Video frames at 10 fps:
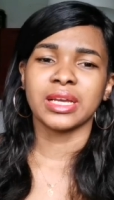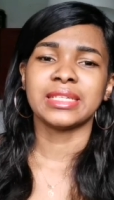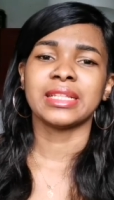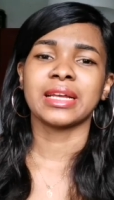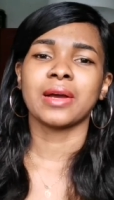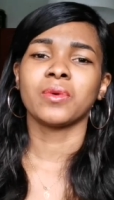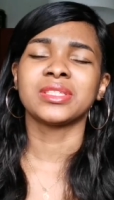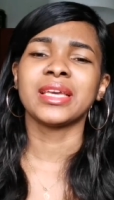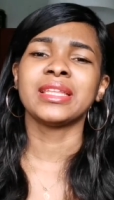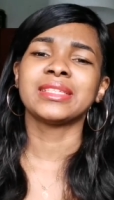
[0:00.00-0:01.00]
guys, like I
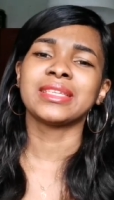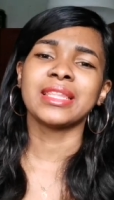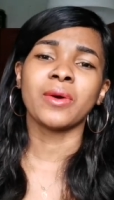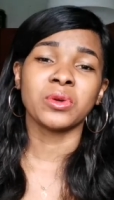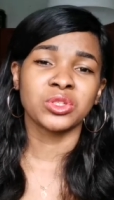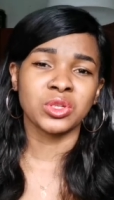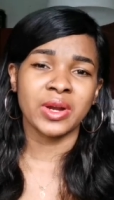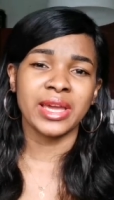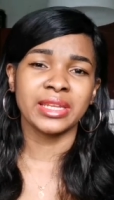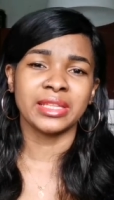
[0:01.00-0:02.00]
was saying, he said I was
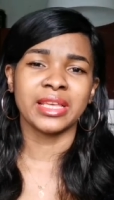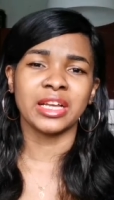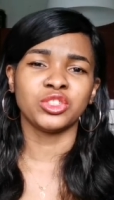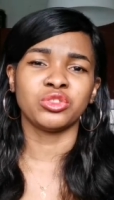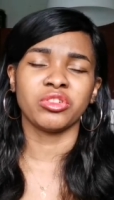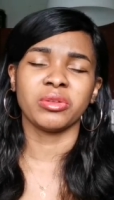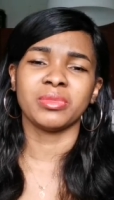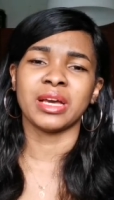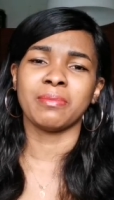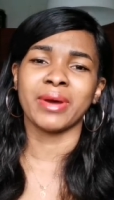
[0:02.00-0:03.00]
crying in that
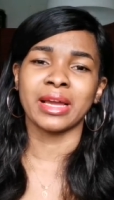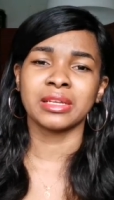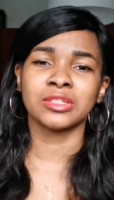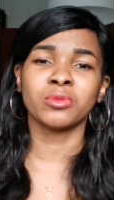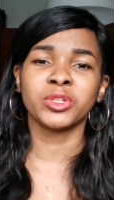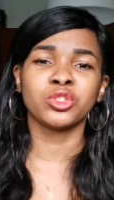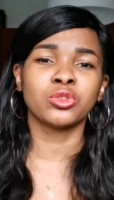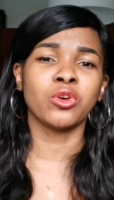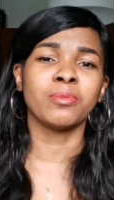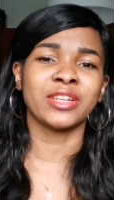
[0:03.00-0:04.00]
dream that my, somebody
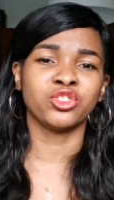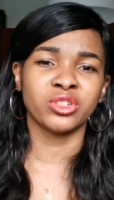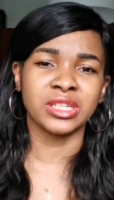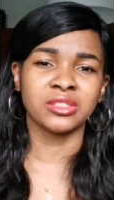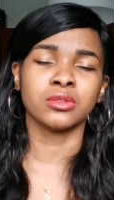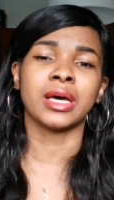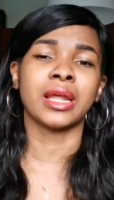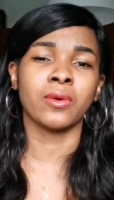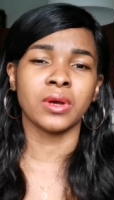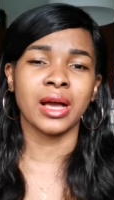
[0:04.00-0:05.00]
tore my dress, so
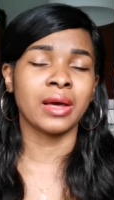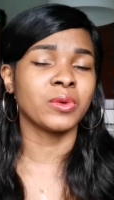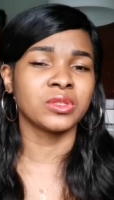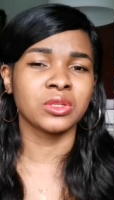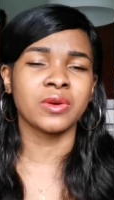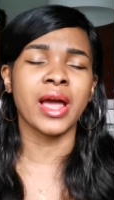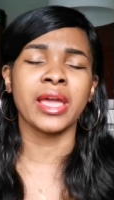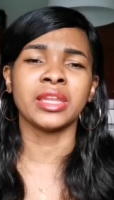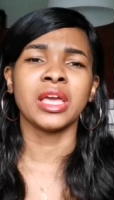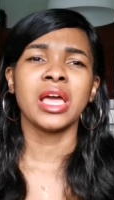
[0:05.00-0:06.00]
and I, I was
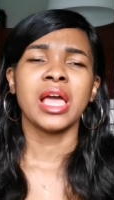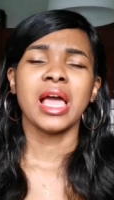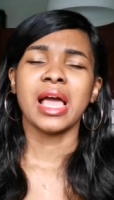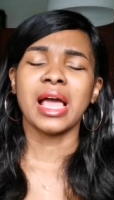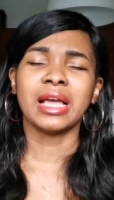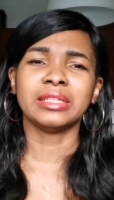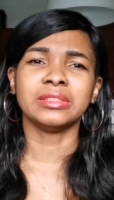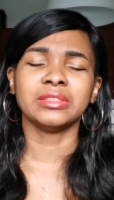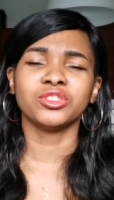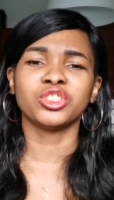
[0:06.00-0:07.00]
crying
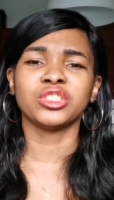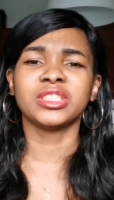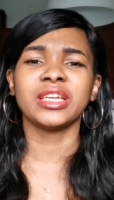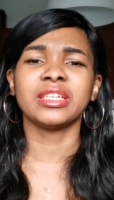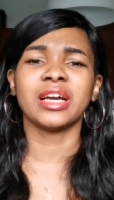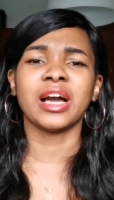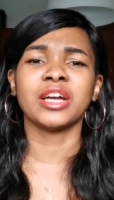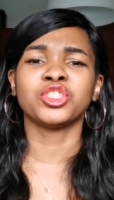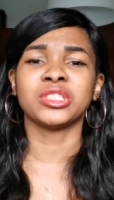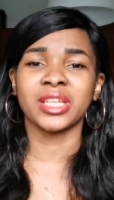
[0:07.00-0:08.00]
and she said
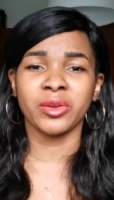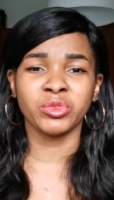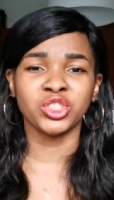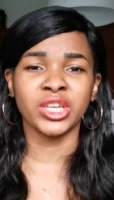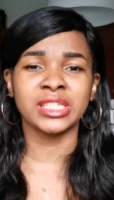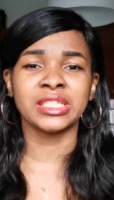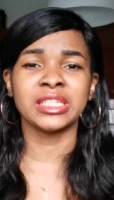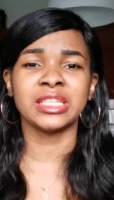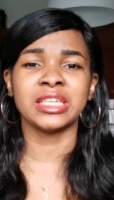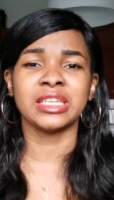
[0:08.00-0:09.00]
uh, she started
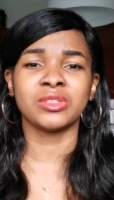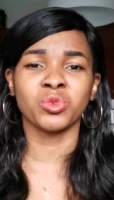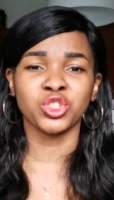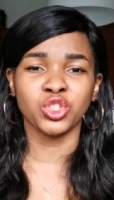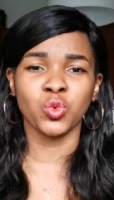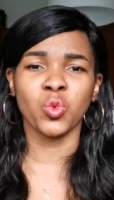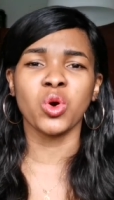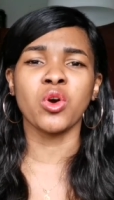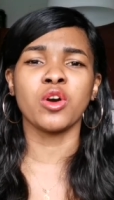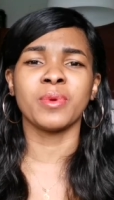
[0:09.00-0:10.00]
rejecting it when she
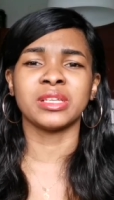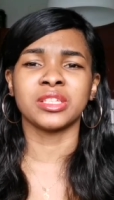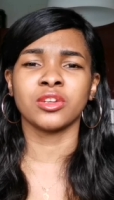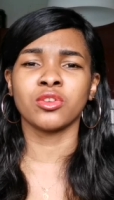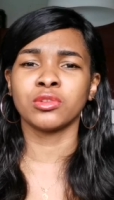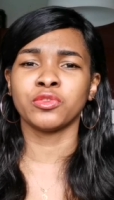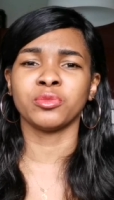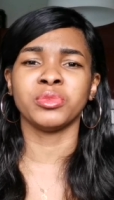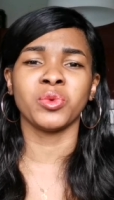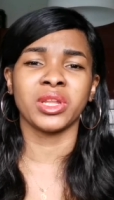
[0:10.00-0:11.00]
woke up and said god
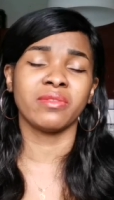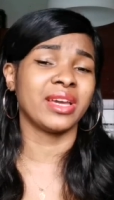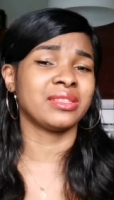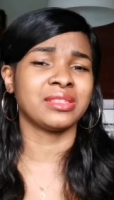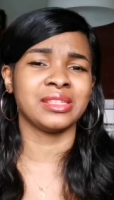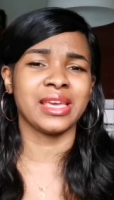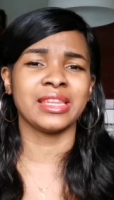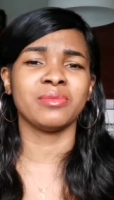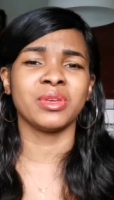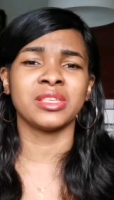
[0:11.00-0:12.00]
forbid whatever it is the
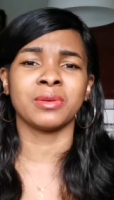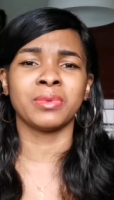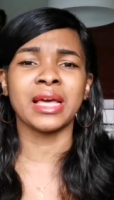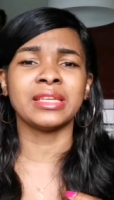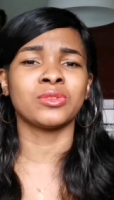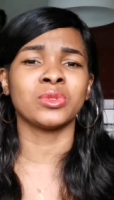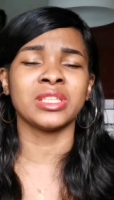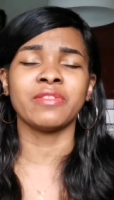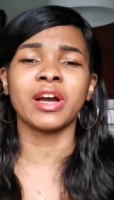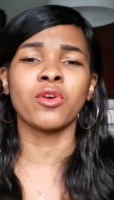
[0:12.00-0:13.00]
enemies are planning it will
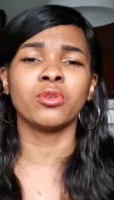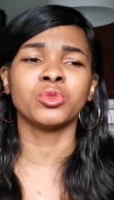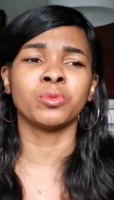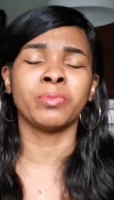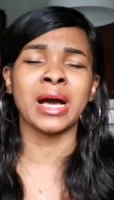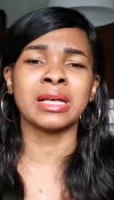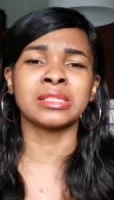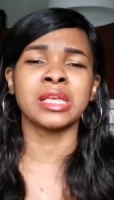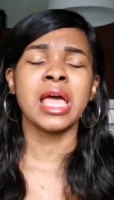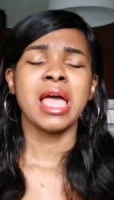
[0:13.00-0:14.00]
never come to pass